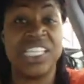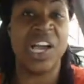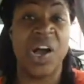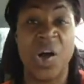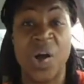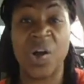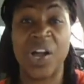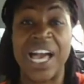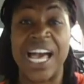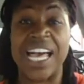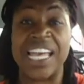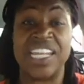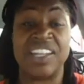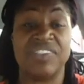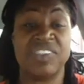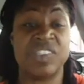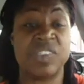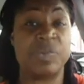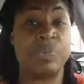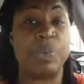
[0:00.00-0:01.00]
see all kind
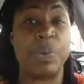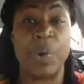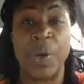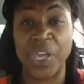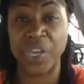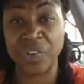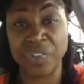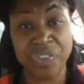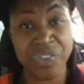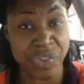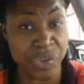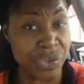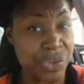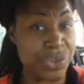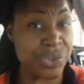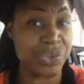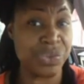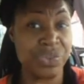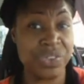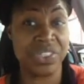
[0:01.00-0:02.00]
of spoiled
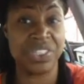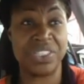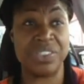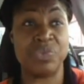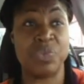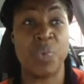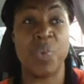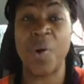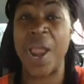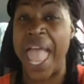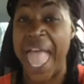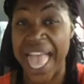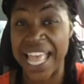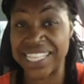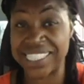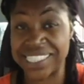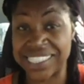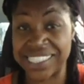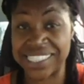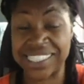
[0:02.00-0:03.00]
food,
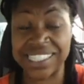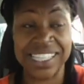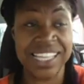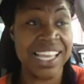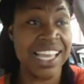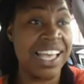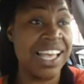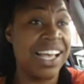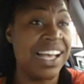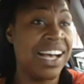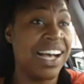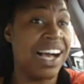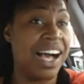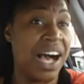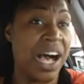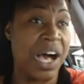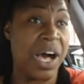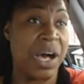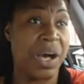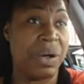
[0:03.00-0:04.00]
rats.
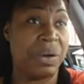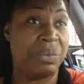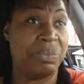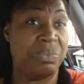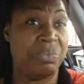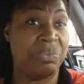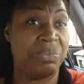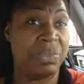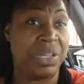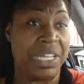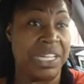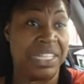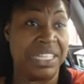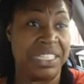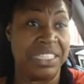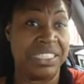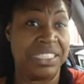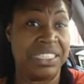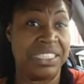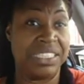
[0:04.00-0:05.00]
Um,
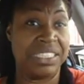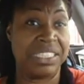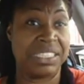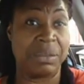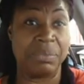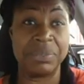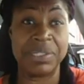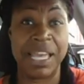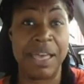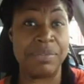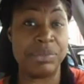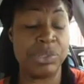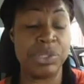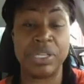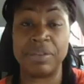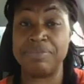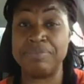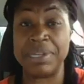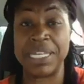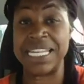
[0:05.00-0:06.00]
sometimes
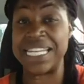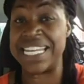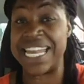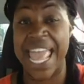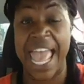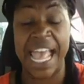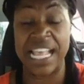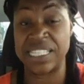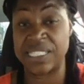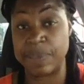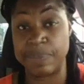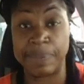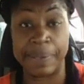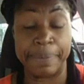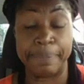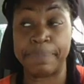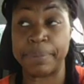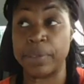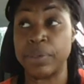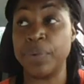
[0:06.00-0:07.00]
you can meet nasty
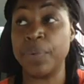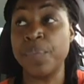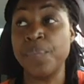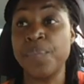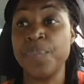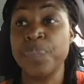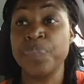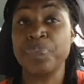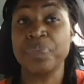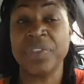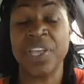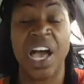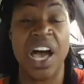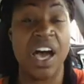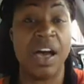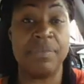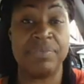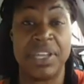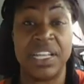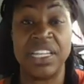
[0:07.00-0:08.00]
people.
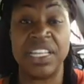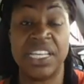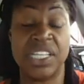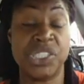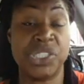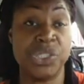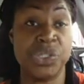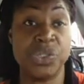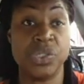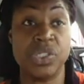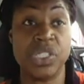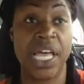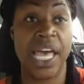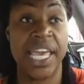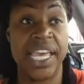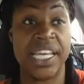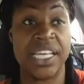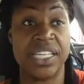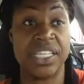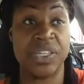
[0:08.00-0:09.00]
Um, they look at you
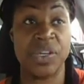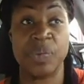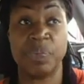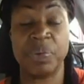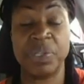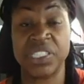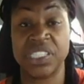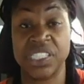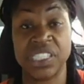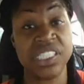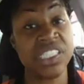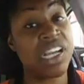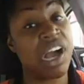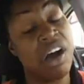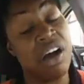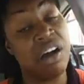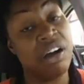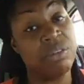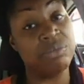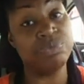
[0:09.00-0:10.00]
like you're a piece of
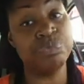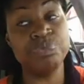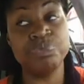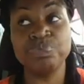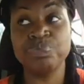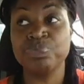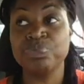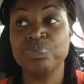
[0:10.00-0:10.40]
scum,